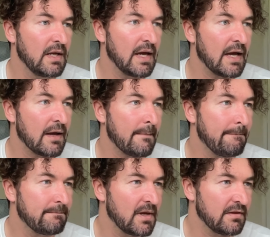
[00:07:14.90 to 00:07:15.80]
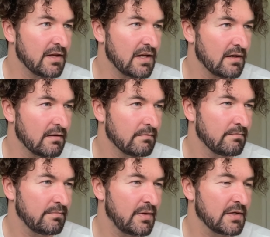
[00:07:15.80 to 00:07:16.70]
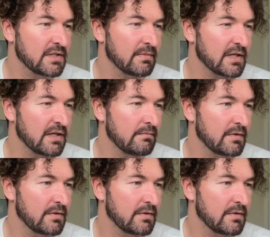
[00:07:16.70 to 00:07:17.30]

And then possibly,